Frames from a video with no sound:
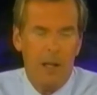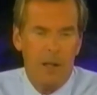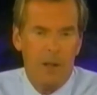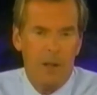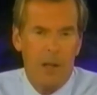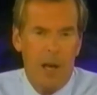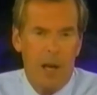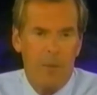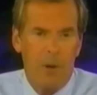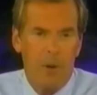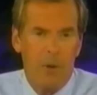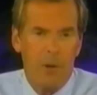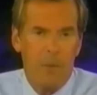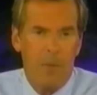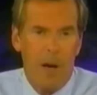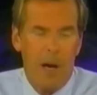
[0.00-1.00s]
as time
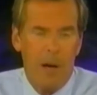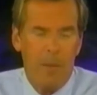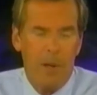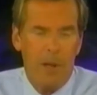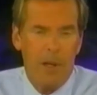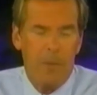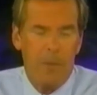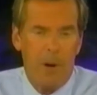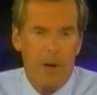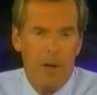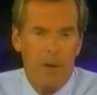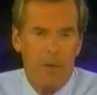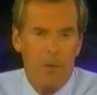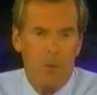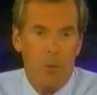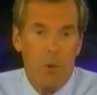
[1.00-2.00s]
goes by because part
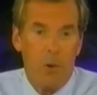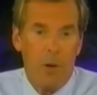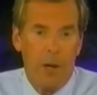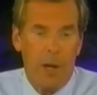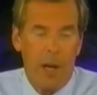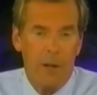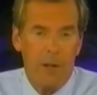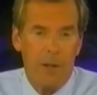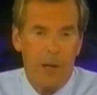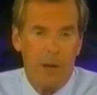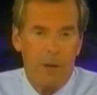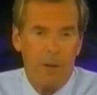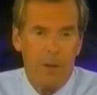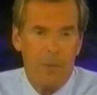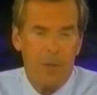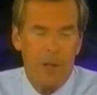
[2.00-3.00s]
of the war against
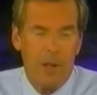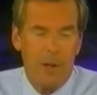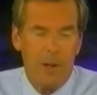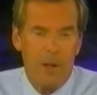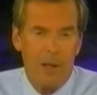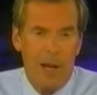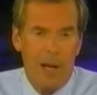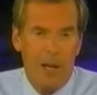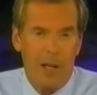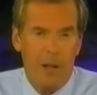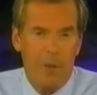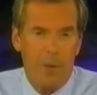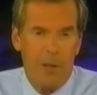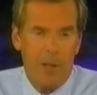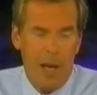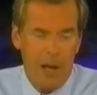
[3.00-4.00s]
terrorism is understanding the
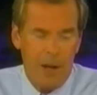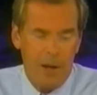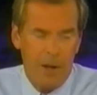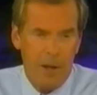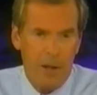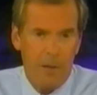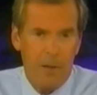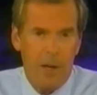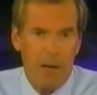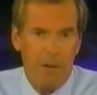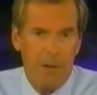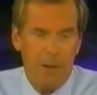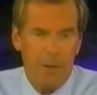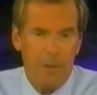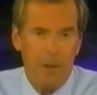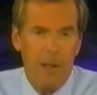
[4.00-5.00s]
mentality of
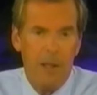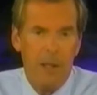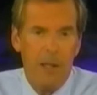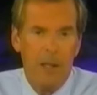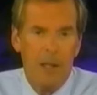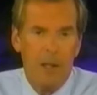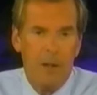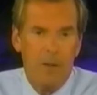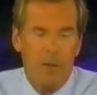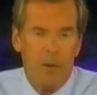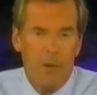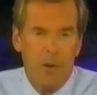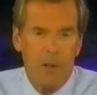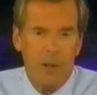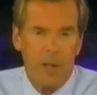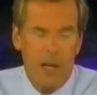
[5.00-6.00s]
terrorism.
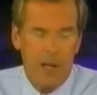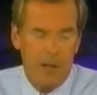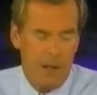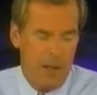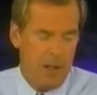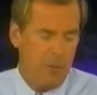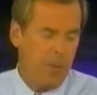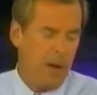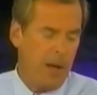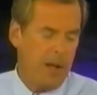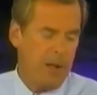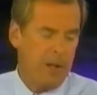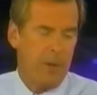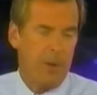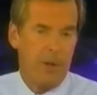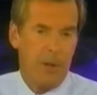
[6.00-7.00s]
Force has its
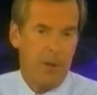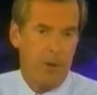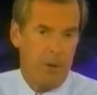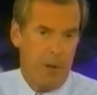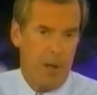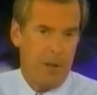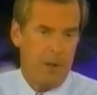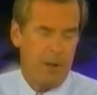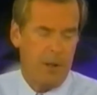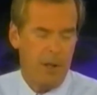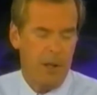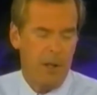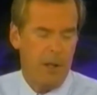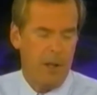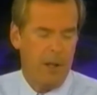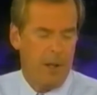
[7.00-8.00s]
place, but so does
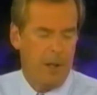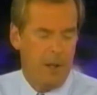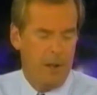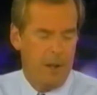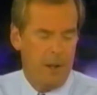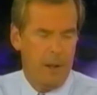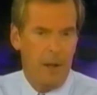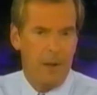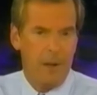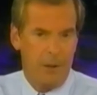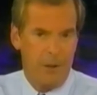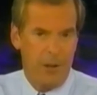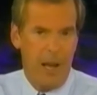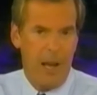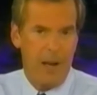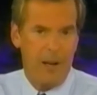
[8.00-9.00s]

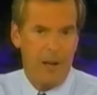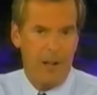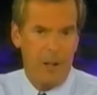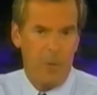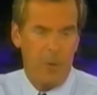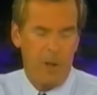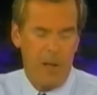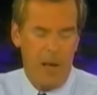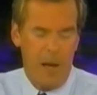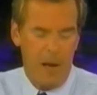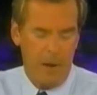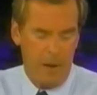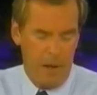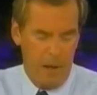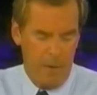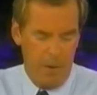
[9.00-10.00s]
understanding the
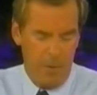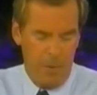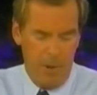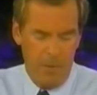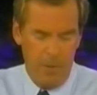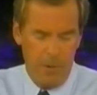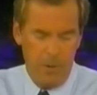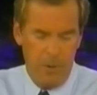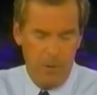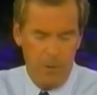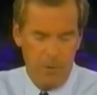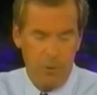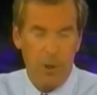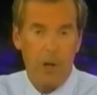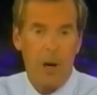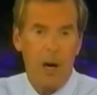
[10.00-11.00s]
mentality of the people who
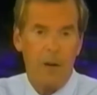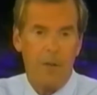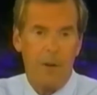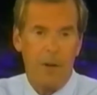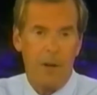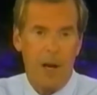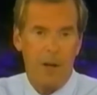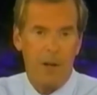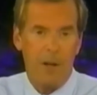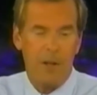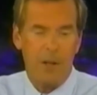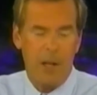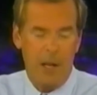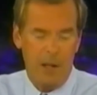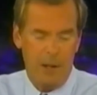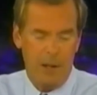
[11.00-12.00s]
regard the United
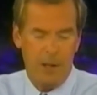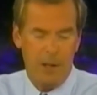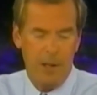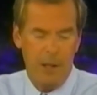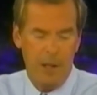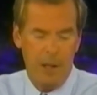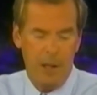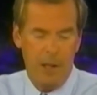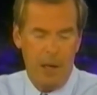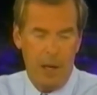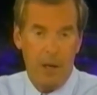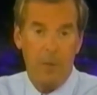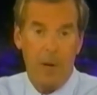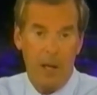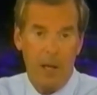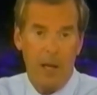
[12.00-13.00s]
States and
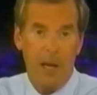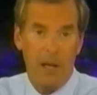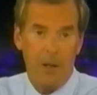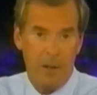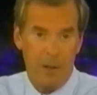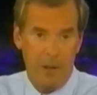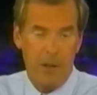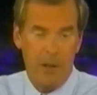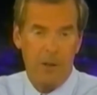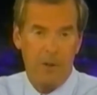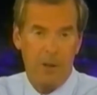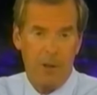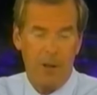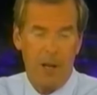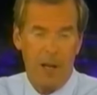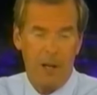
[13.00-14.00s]
in many cases
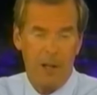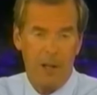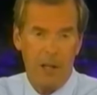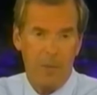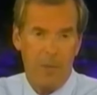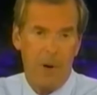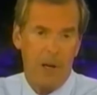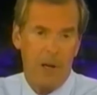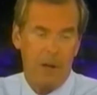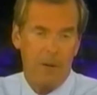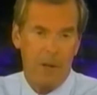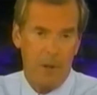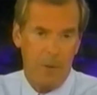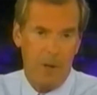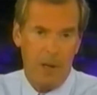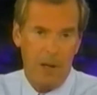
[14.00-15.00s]
Israel, United States partner in
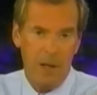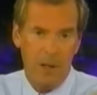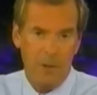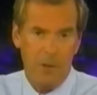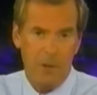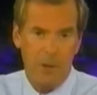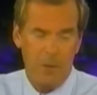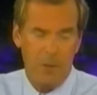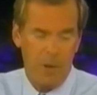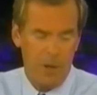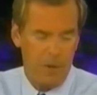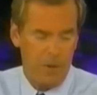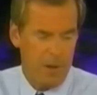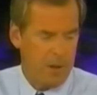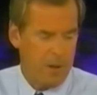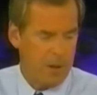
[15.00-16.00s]
the Middle East where so much
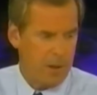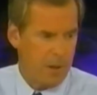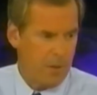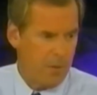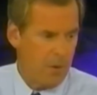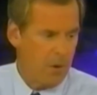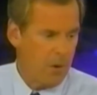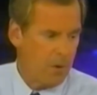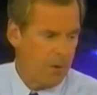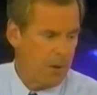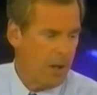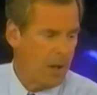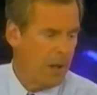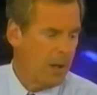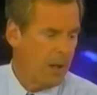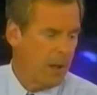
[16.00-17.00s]
of this is involved,
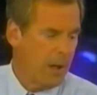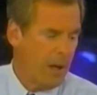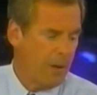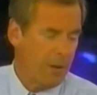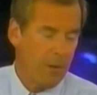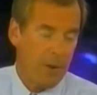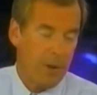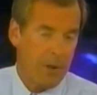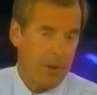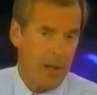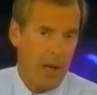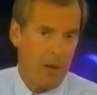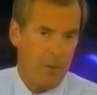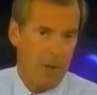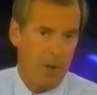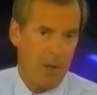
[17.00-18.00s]
have to
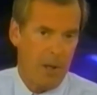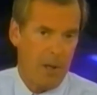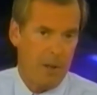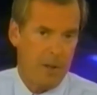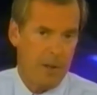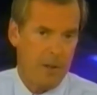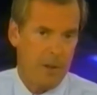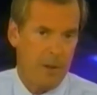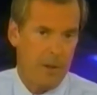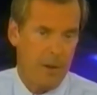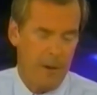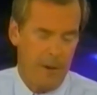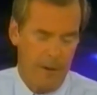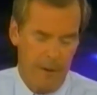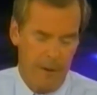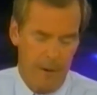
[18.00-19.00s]
understand what it is
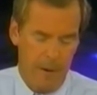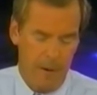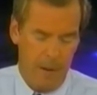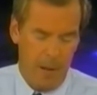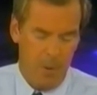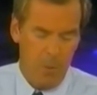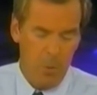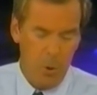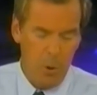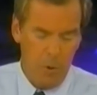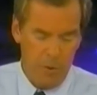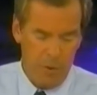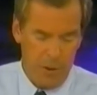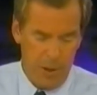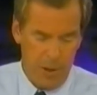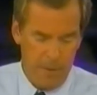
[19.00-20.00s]
uh, that
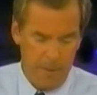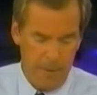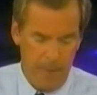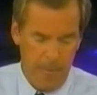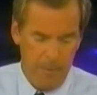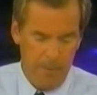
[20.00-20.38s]
moves them